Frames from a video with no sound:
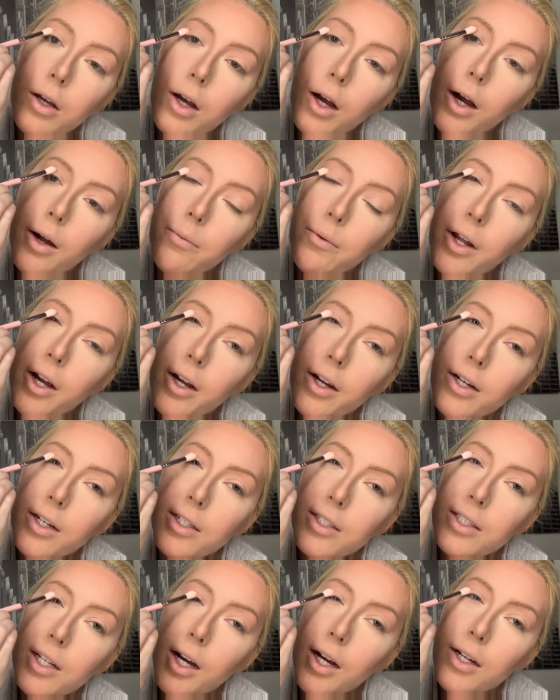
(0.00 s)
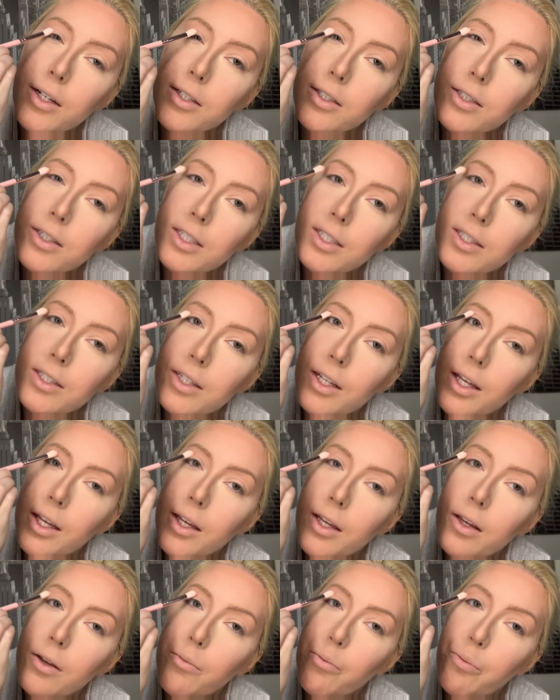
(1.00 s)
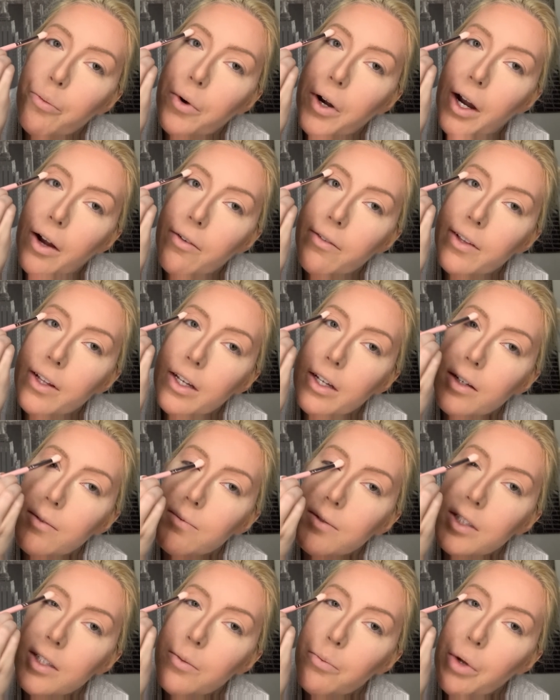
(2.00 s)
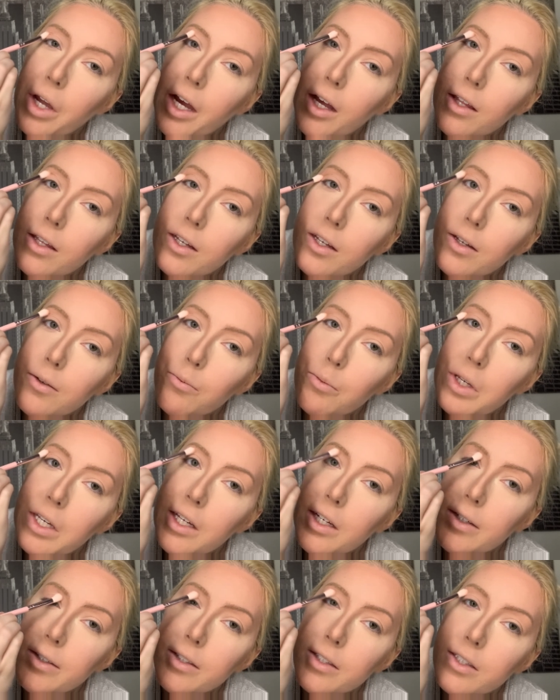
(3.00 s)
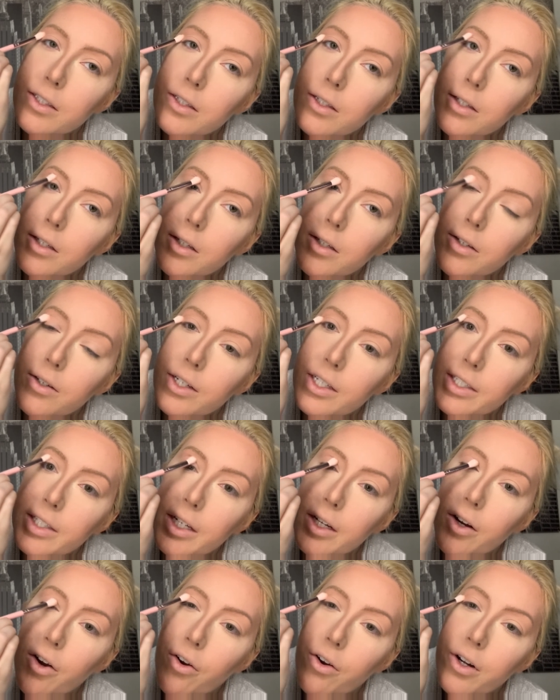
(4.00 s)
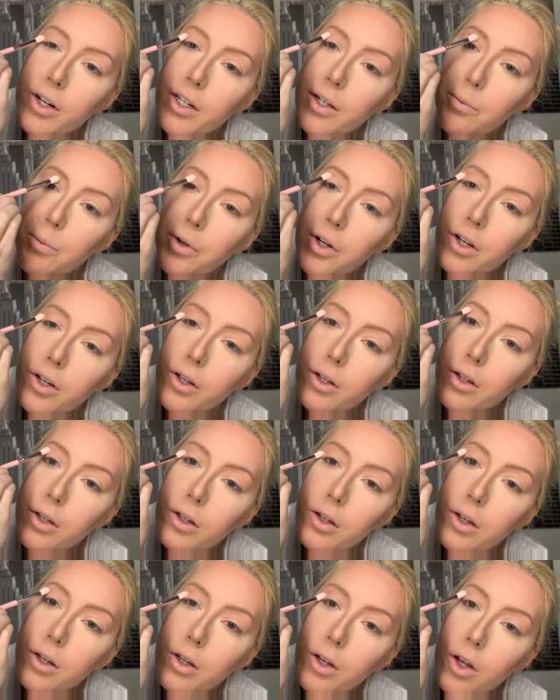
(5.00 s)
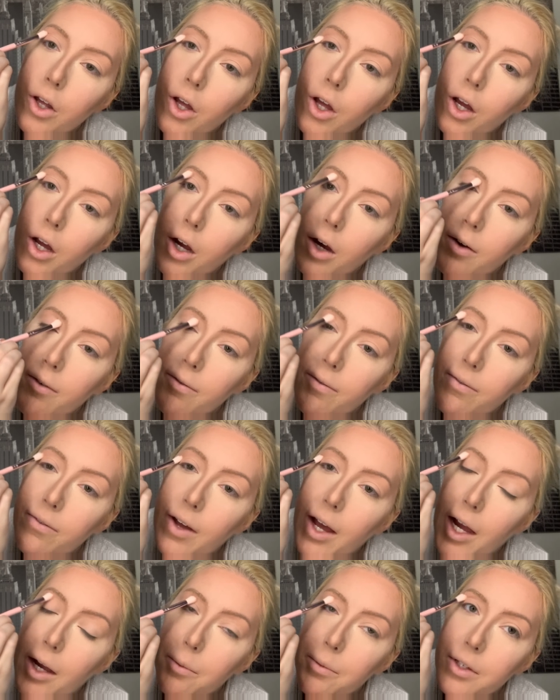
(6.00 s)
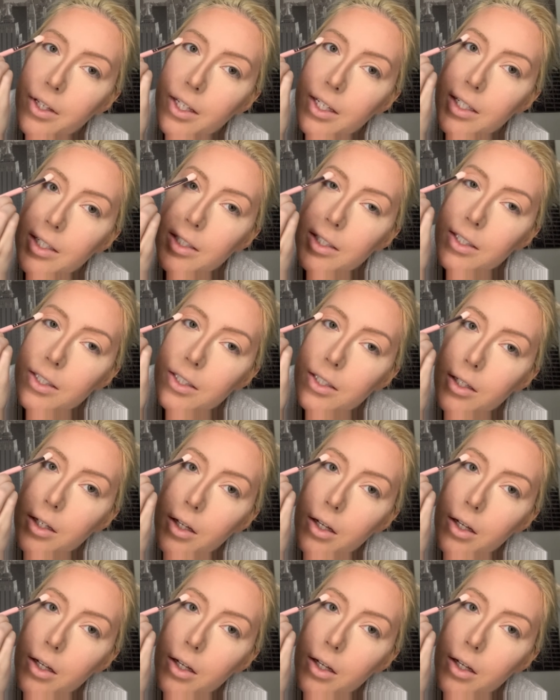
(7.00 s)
I'm not going to touch this like brown that comes in the palette because you guys, I already put a fabulous